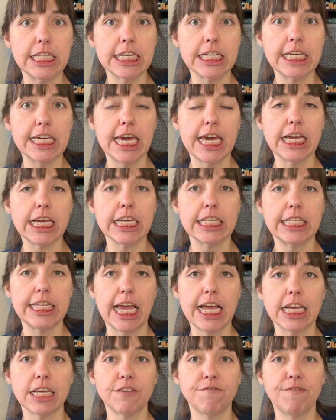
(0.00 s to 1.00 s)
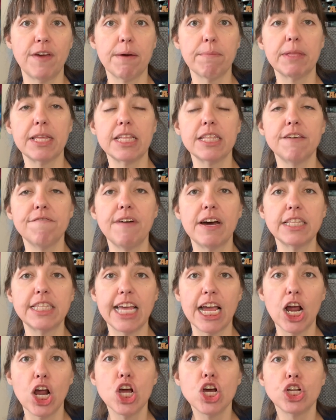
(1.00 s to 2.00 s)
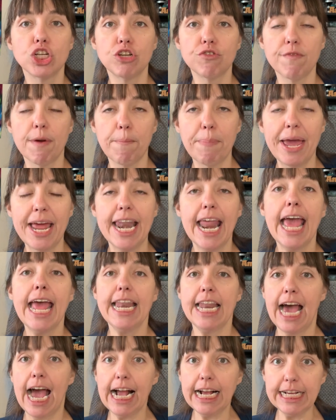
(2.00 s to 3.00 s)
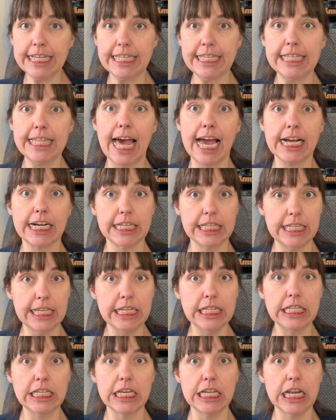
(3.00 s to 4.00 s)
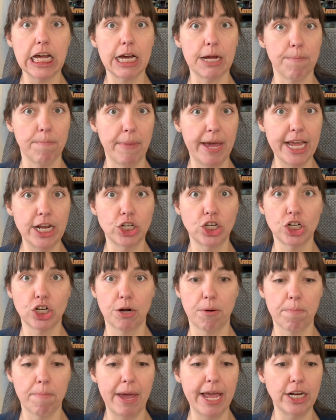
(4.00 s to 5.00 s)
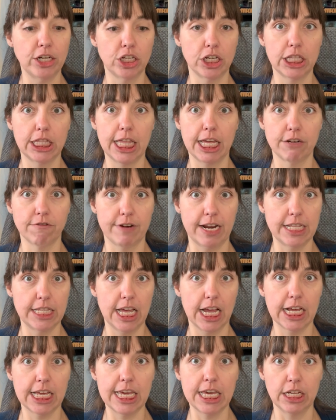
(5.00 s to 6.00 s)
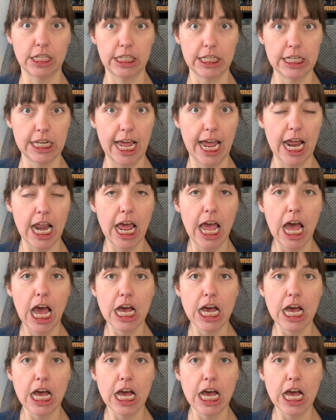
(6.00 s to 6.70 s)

the king and take his family and live out there to repent. Now, I could see that because he did a major, major thing right there, killing that.